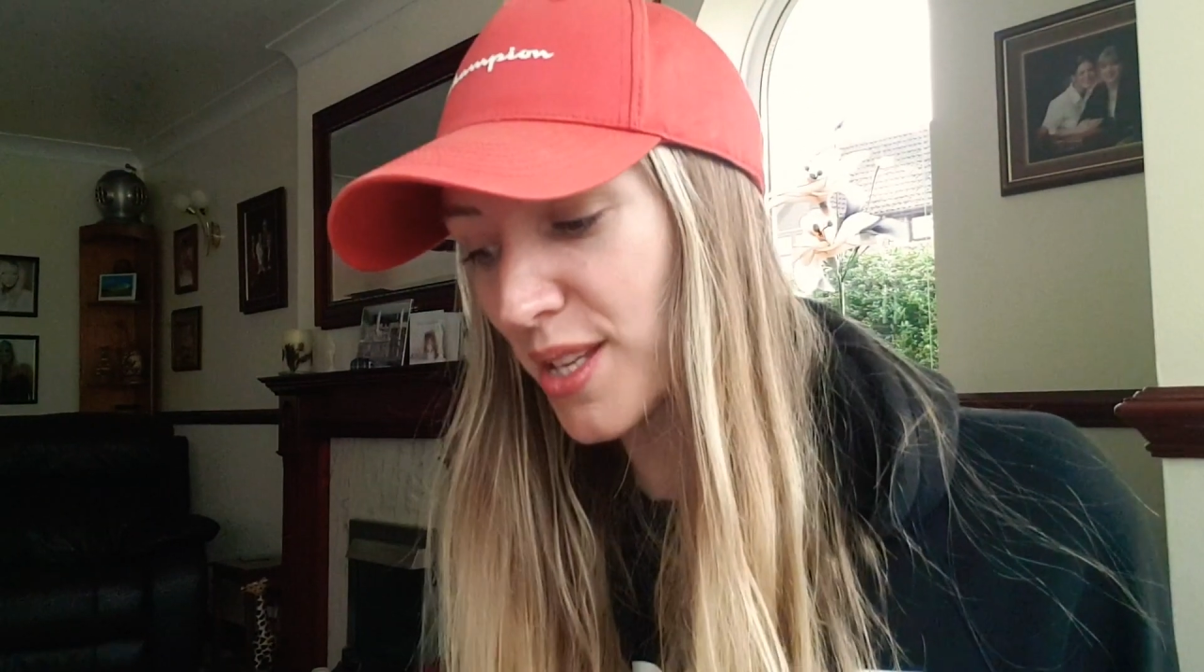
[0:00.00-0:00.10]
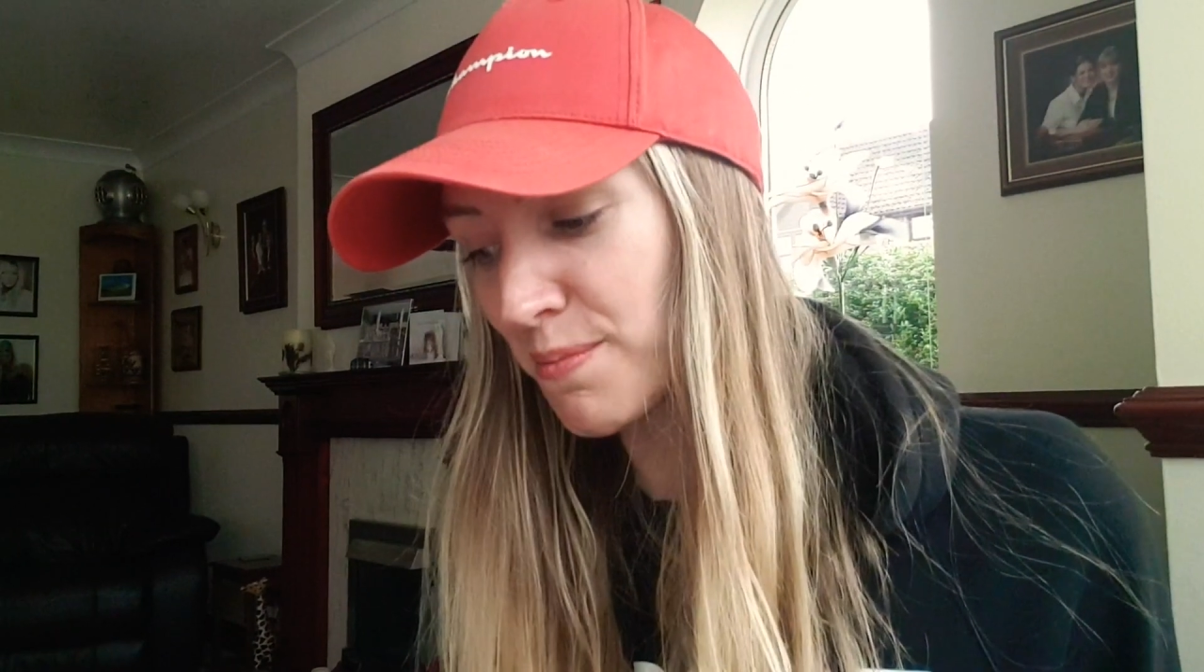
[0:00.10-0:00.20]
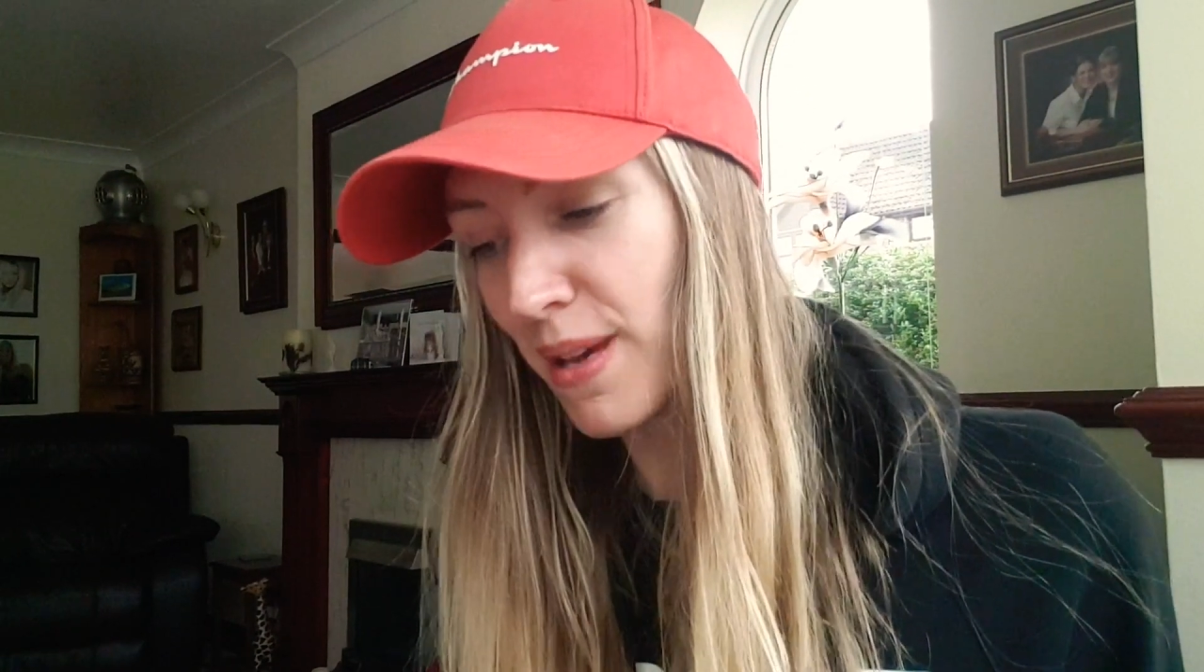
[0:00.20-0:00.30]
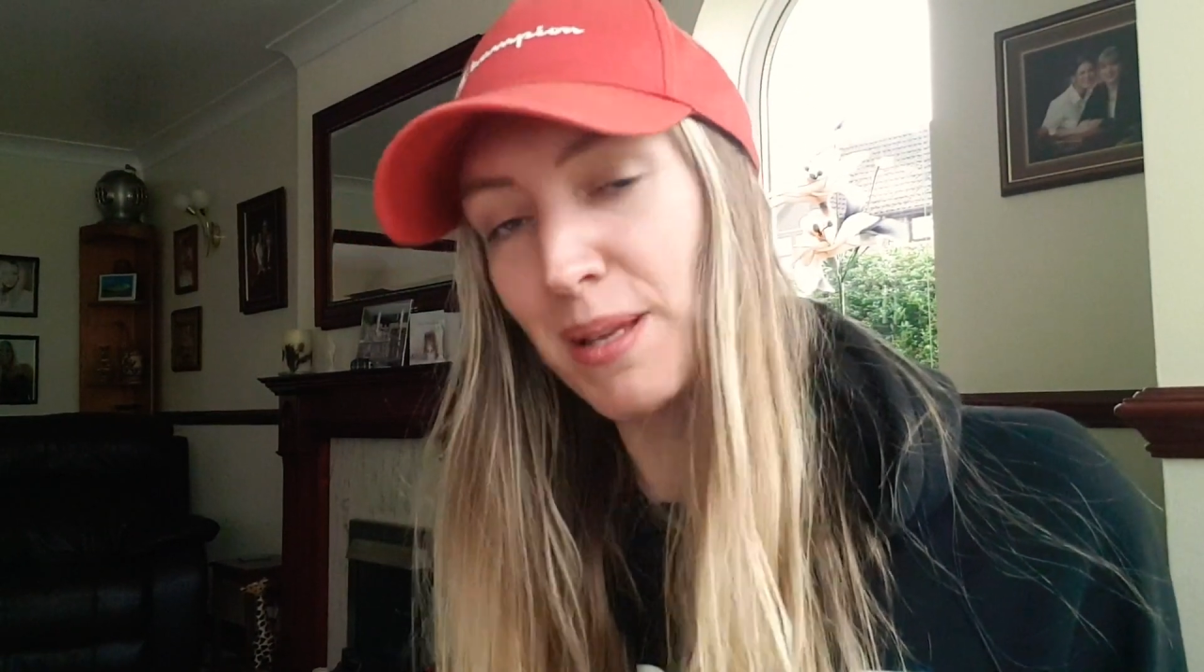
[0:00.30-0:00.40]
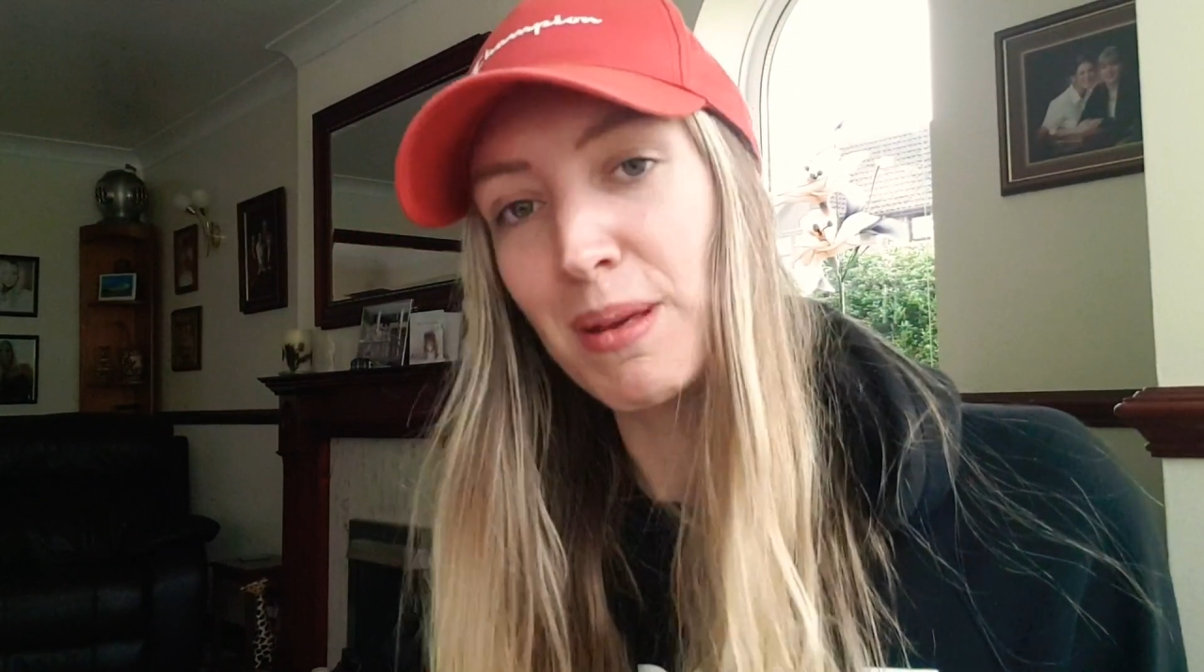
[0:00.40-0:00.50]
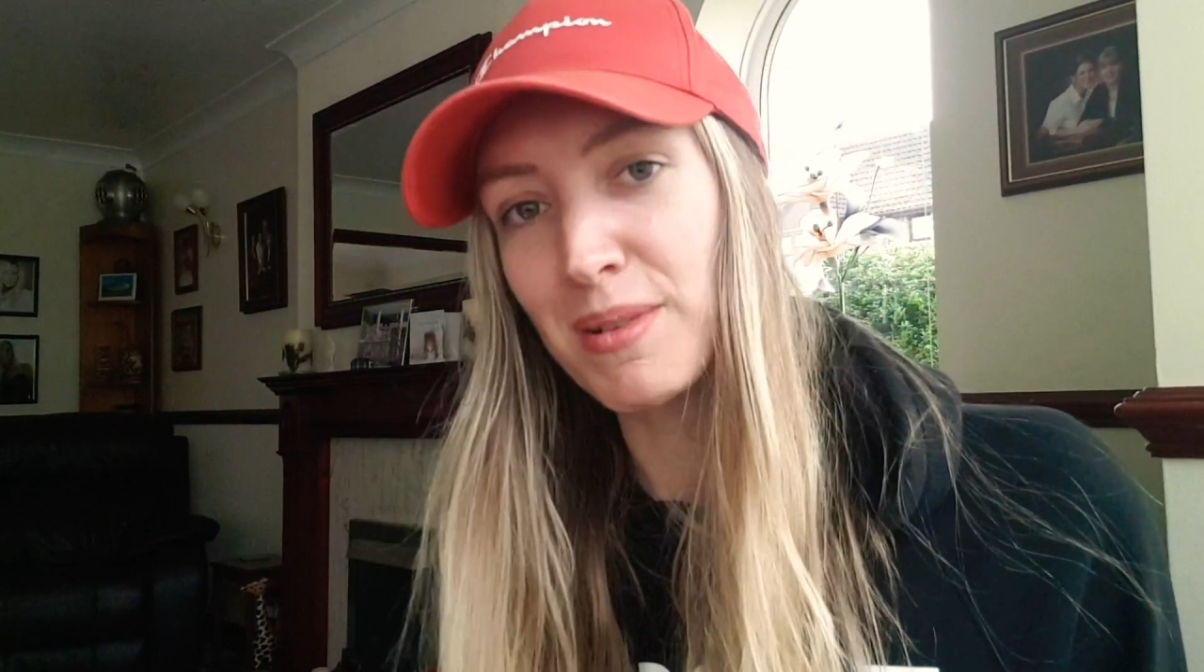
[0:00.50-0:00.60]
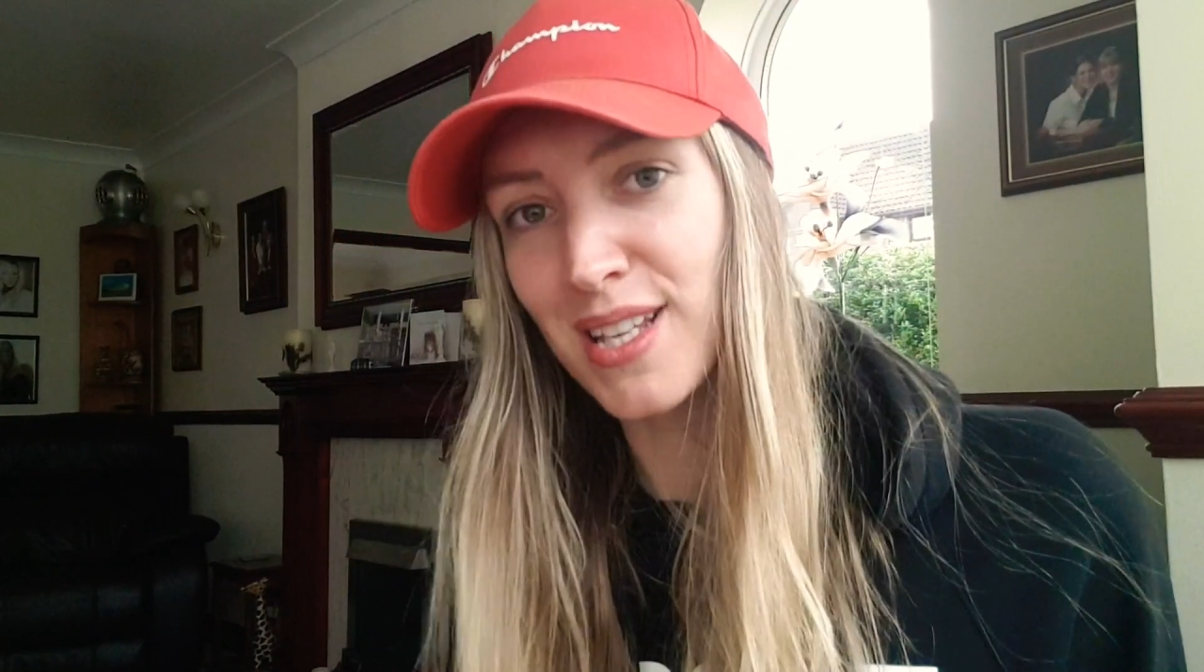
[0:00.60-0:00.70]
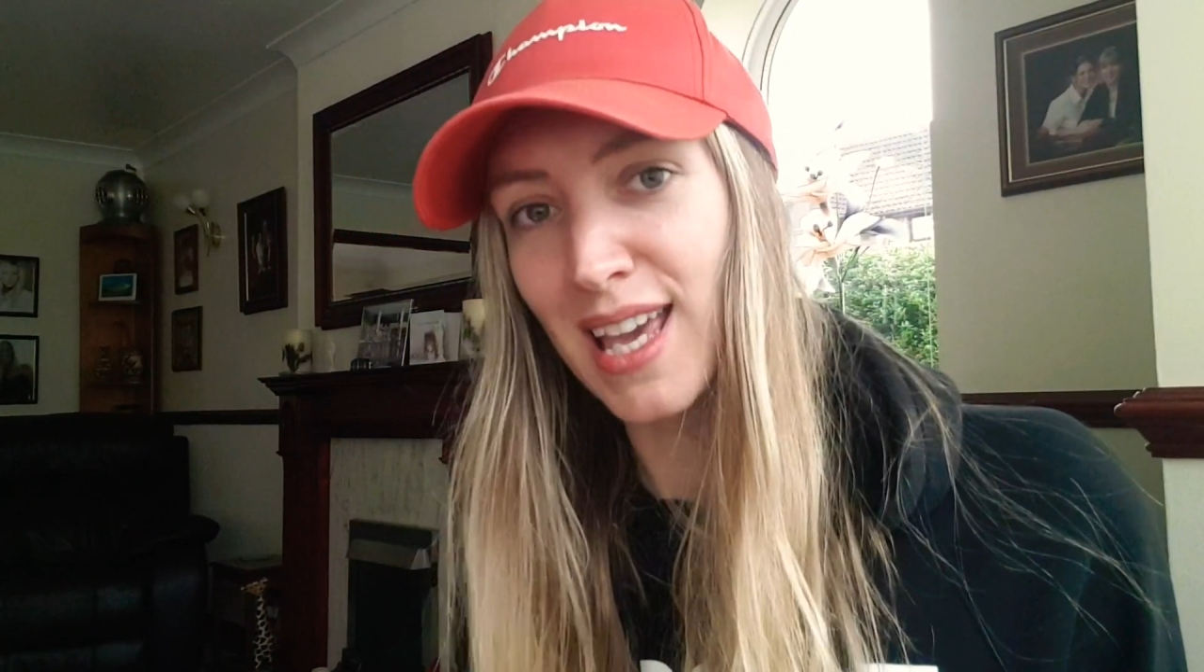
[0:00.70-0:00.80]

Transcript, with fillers: as many people as I